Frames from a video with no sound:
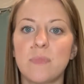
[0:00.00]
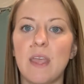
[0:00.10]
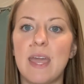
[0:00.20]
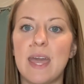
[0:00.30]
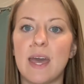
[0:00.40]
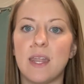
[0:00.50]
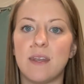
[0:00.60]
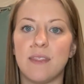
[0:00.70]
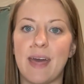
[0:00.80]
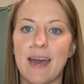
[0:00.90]

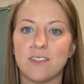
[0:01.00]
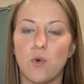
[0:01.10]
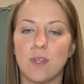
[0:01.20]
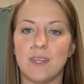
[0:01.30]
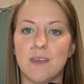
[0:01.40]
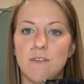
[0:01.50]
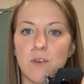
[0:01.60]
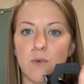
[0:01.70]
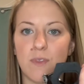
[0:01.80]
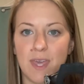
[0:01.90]
And that is going to give
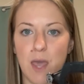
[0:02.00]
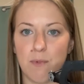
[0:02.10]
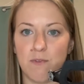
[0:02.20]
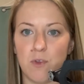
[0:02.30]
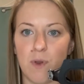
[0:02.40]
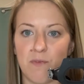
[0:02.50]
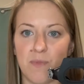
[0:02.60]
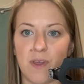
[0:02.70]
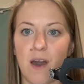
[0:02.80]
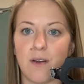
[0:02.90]
you the camera view right
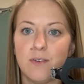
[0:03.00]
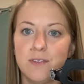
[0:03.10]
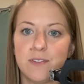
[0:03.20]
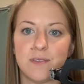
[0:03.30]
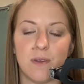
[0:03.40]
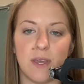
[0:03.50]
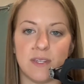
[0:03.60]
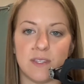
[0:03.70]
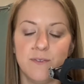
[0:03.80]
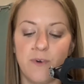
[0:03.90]
from the goggles
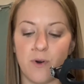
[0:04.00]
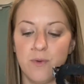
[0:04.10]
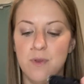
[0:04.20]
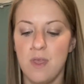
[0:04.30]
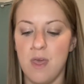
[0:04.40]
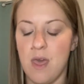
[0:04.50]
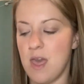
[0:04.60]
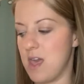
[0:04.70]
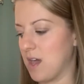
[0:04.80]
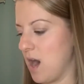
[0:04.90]
into the phone.
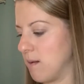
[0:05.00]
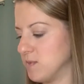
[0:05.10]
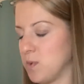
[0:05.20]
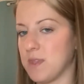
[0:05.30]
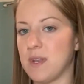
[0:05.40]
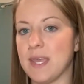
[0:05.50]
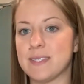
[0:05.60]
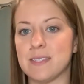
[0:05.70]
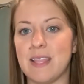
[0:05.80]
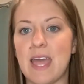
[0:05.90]
It comes with a
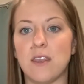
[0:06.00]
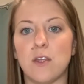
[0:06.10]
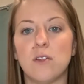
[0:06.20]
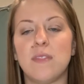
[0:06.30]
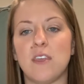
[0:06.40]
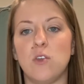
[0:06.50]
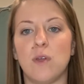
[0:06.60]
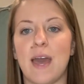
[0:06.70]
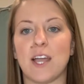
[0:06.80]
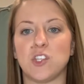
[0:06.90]
nice lanyard that you
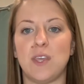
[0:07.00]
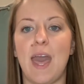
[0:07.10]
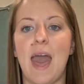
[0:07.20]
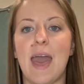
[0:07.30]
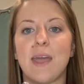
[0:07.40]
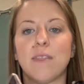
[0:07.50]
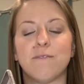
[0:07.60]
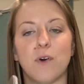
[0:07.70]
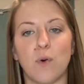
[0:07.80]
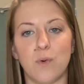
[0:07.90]
can actually hang the
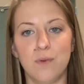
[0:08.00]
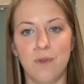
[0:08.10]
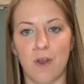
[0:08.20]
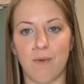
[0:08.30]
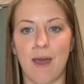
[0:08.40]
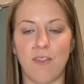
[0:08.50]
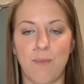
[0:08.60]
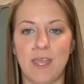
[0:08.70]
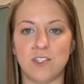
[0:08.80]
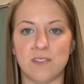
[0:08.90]
phone around the
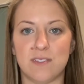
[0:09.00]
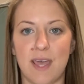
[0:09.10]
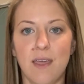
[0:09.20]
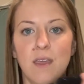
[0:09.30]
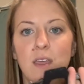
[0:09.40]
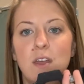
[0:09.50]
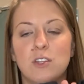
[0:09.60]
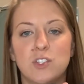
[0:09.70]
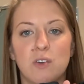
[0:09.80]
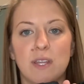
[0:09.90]
patient's neck
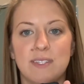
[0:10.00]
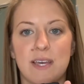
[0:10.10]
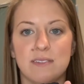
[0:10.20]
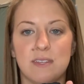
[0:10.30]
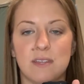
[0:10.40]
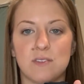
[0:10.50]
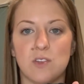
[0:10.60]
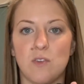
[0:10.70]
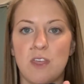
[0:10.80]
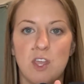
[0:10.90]
during testing
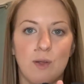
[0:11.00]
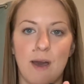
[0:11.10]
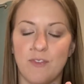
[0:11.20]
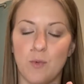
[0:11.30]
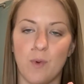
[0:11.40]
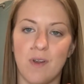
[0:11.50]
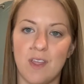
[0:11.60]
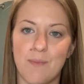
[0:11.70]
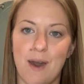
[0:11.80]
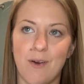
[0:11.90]
so that you don't have to
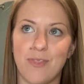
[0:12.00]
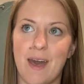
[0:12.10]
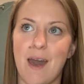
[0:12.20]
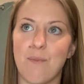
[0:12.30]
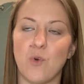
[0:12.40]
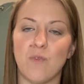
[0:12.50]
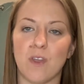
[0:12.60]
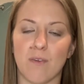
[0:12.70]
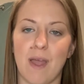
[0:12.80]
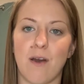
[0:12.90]
worry about that
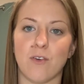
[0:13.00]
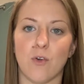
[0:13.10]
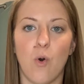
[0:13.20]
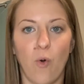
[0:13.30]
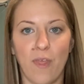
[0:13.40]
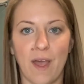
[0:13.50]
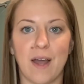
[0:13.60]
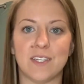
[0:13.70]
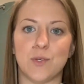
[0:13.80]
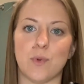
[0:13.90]
moving around or holding
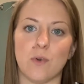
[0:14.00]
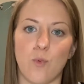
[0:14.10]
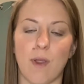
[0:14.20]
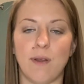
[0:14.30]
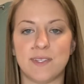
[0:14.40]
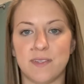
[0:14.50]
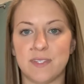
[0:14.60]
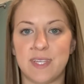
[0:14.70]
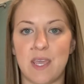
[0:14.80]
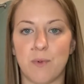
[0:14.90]
on to it or where it is on the
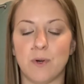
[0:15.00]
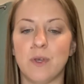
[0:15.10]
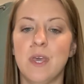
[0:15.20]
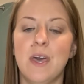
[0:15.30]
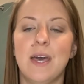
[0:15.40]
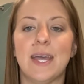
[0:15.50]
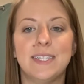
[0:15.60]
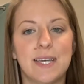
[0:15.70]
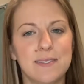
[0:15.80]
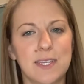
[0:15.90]
table.
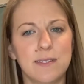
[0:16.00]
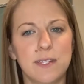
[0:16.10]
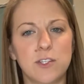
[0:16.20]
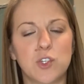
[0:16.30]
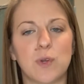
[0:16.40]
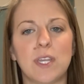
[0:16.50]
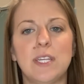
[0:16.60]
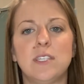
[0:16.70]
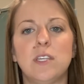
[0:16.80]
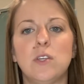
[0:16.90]
It does get a little
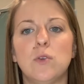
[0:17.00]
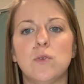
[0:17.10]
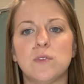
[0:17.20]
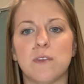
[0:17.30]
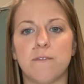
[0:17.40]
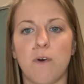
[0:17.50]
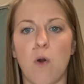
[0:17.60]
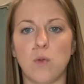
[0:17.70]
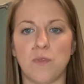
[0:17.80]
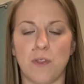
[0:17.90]
tricky to use the
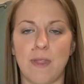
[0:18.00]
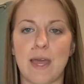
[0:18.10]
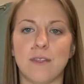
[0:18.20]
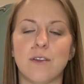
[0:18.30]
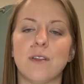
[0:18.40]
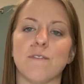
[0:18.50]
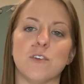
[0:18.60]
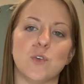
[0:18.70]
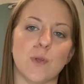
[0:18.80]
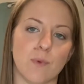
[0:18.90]
phone with the lanyard if
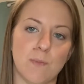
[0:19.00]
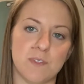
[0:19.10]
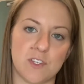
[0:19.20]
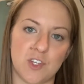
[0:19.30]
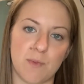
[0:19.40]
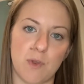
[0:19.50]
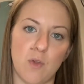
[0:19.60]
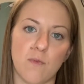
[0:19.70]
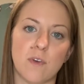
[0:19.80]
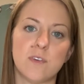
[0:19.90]
you're doing repositioning
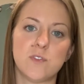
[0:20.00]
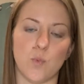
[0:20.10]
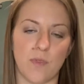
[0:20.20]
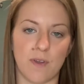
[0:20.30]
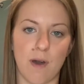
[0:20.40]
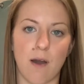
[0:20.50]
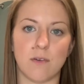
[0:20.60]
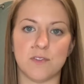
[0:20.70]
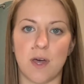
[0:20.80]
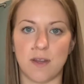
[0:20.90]
maneuvers with the
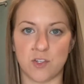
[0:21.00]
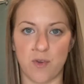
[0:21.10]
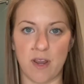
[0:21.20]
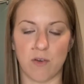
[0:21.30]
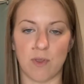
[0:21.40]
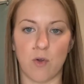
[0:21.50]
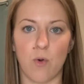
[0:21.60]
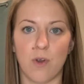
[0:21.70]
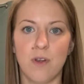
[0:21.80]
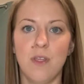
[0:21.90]
goggles on and trying to
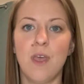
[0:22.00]
record,